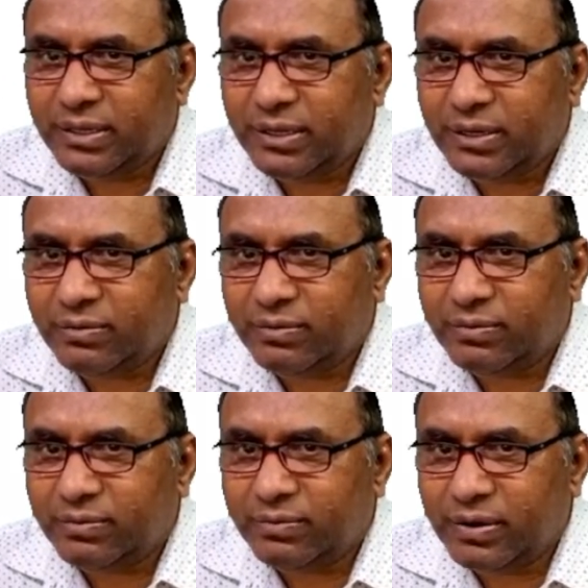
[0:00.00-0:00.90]

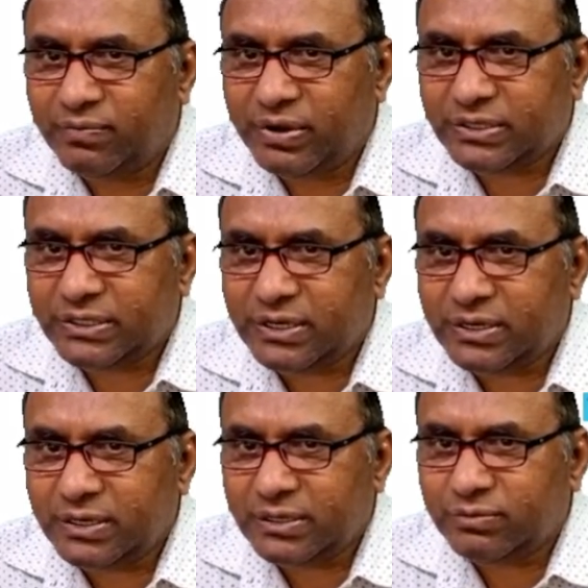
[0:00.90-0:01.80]
a
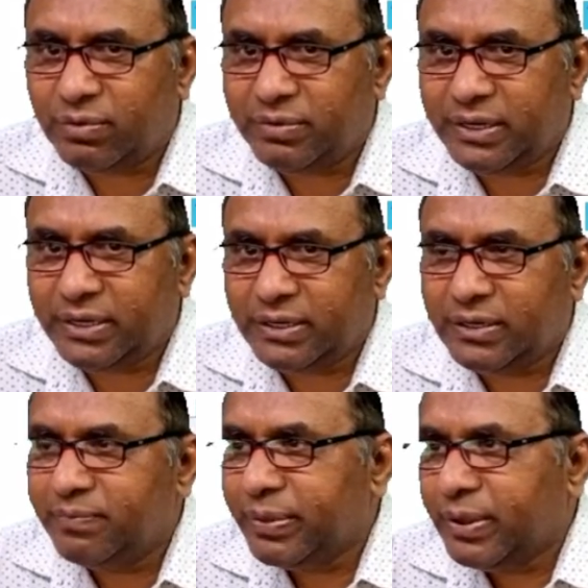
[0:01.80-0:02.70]
function involving